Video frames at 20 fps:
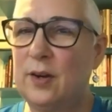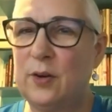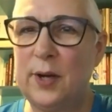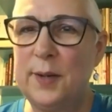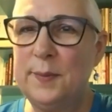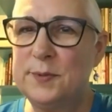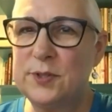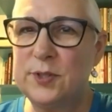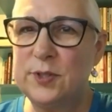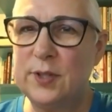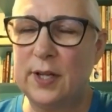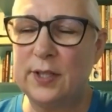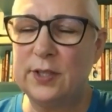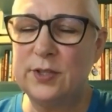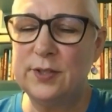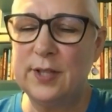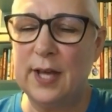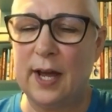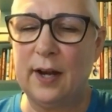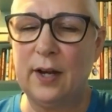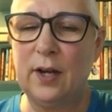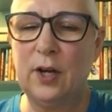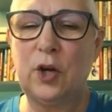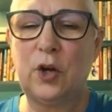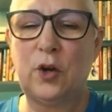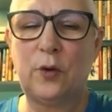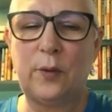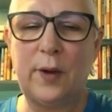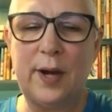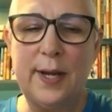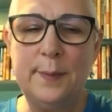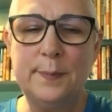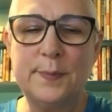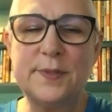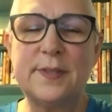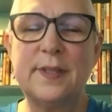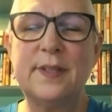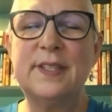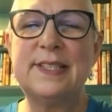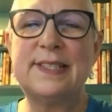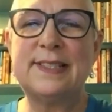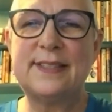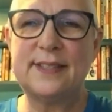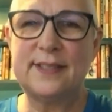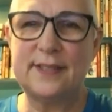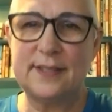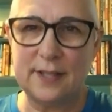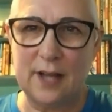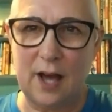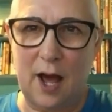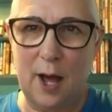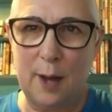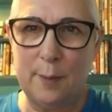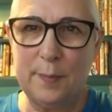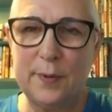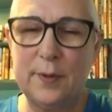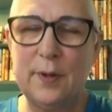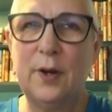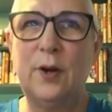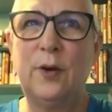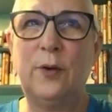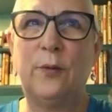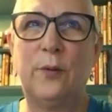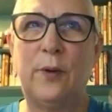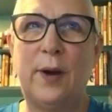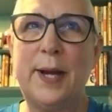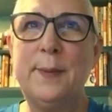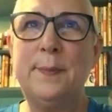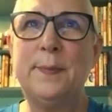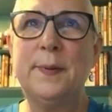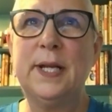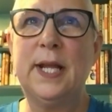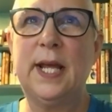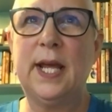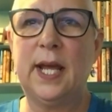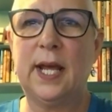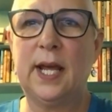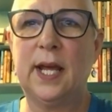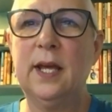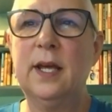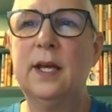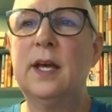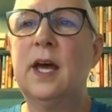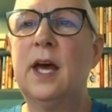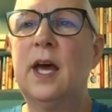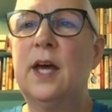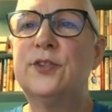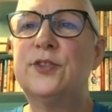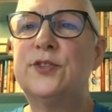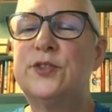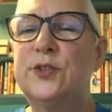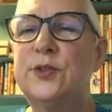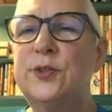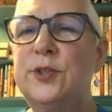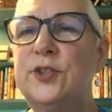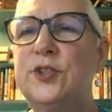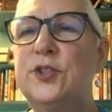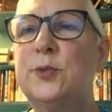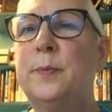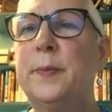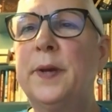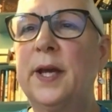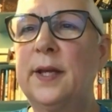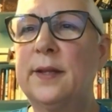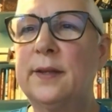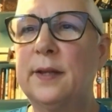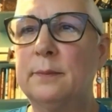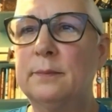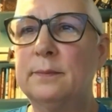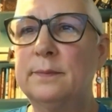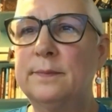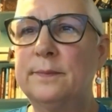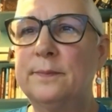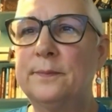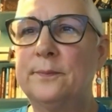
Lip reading: Grapes do not do that. Grapes stop ripening as soon as you pick them.